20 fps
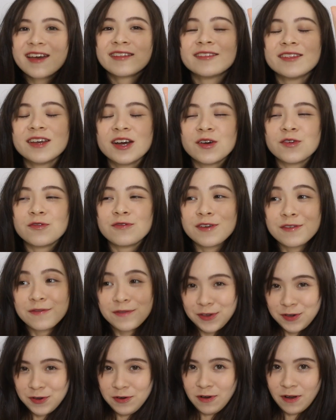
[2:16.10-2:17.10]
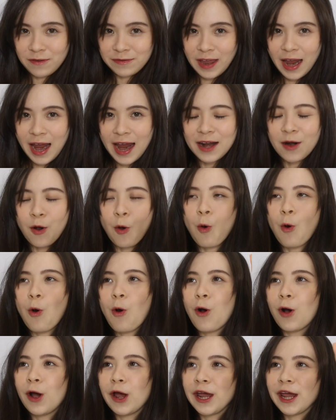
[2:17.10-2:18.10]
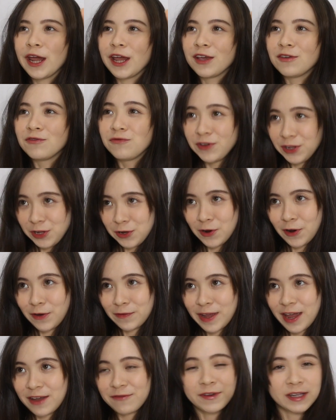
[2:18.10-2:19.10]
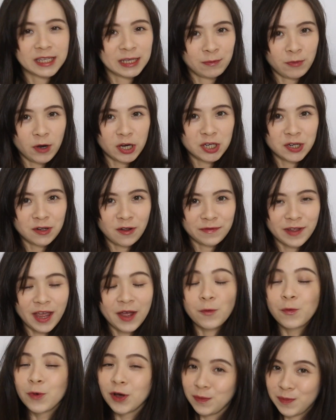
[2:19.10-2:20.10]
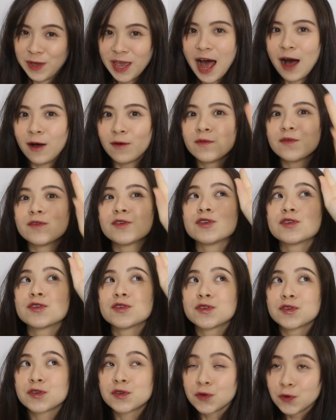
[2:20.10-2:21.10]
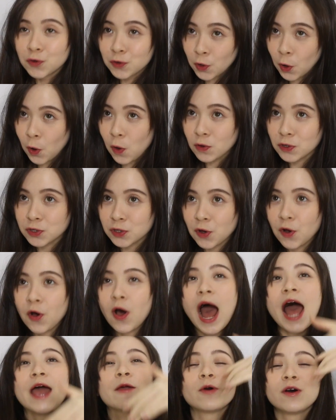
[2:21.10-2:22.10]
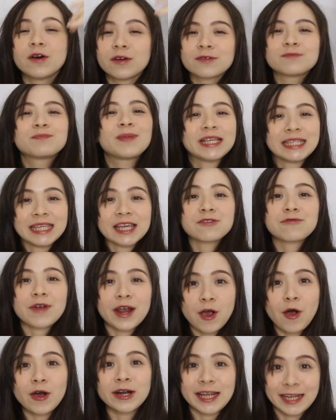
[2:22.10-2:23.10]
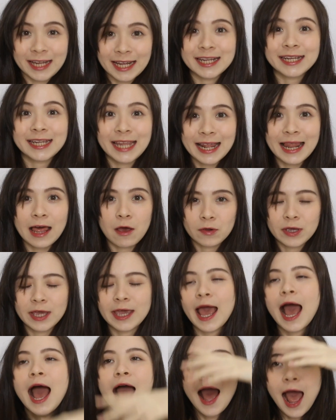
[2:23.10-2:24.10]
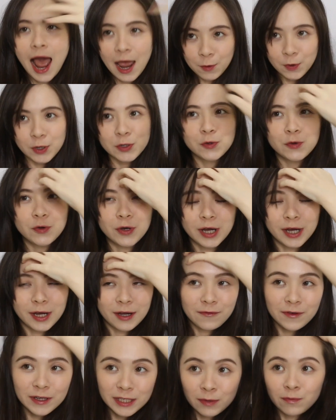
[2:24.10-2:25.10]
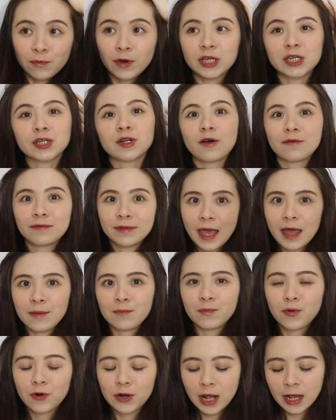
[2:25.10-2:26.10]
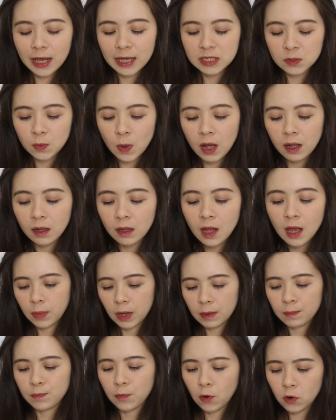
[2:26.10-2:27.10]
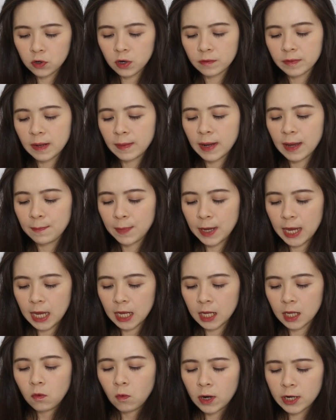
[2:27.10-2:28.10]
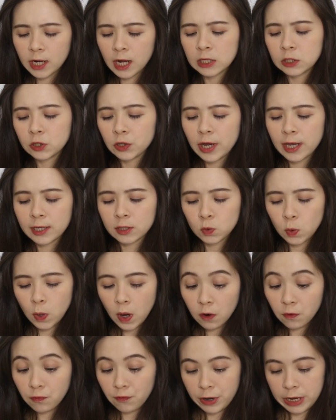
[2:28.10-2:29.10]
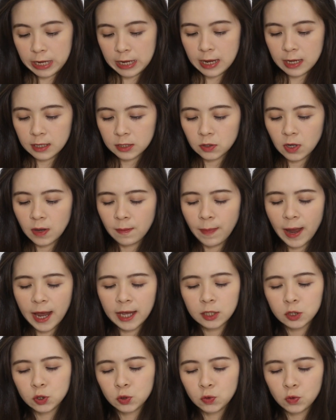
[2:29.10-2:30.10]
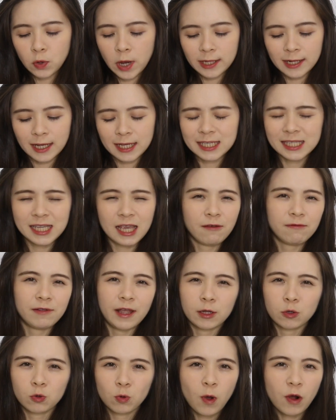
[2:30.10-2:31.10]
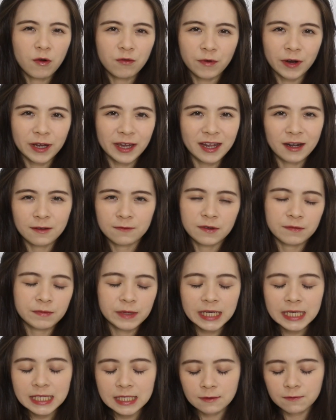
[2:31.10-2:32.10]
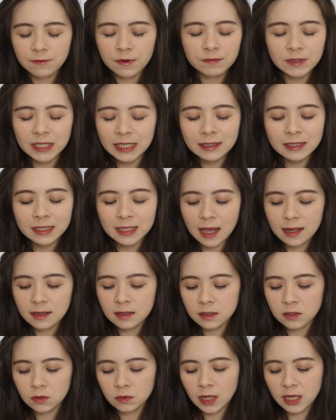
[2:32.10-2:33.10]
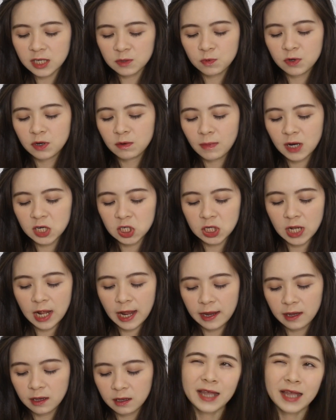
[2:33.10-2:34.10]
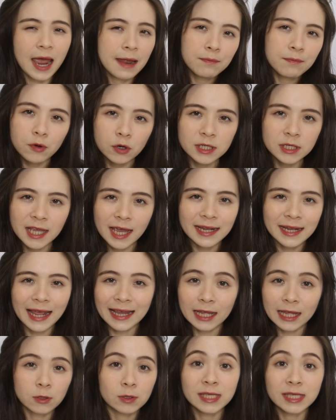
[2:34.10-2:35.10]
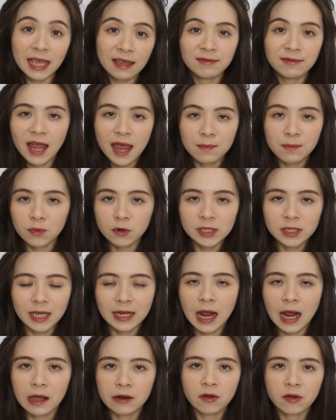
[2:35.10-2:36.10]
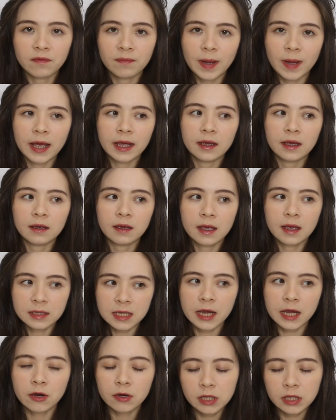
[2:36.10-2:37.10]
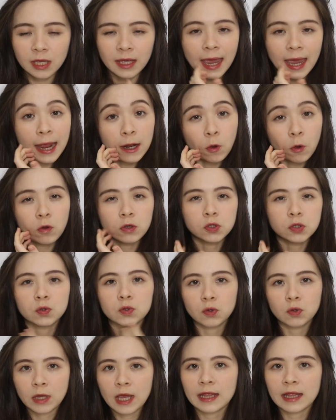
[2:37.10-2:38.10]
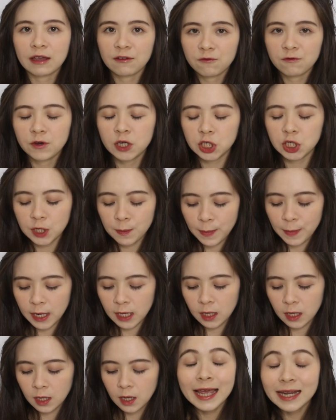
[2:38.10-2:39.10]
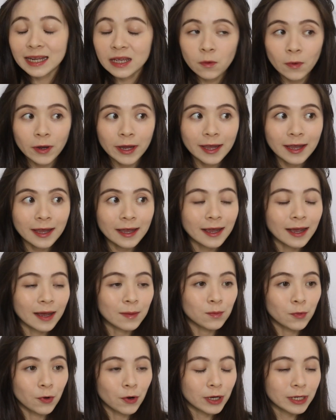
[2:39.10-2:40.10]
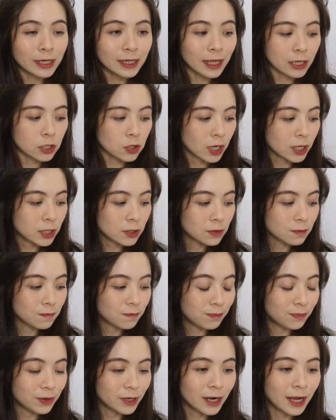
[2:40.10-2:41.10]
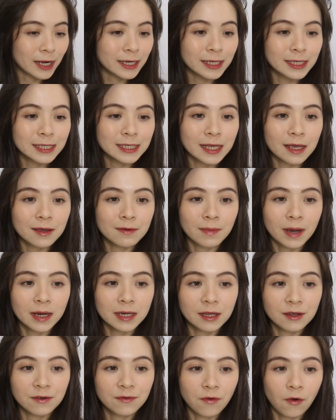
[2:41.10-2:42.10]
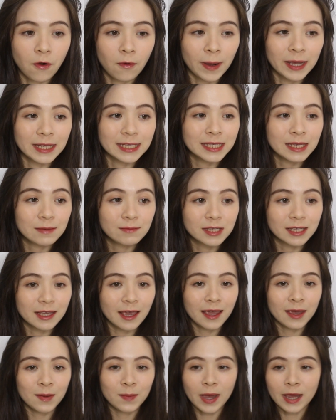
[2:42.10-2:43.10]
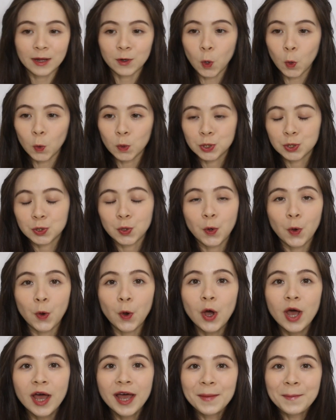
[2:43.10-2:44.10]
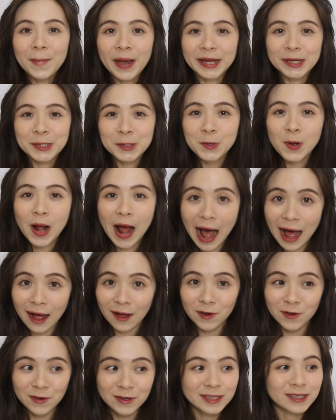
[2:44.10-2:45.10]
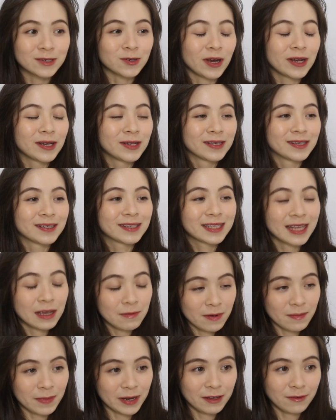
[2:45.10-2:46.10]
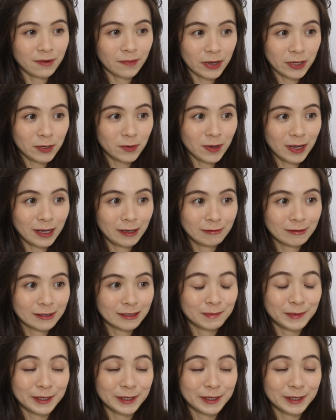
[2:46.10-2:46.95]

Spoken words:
the review of that or a video of that, first impression of that will be out soon also. I will basically record it another day, okay? I will do a first impression of that product as well. But both of them I paid 112 ringgit. So I buy two and I save like 12 ringgit and 15 cents. So that's pretty much like 10%. I get to save 10% out of my entire thing and also to get like free shipping. Anyway, I'm already like trying to bloody save money for my Sims game and also my new house, trying to save up money for my new house,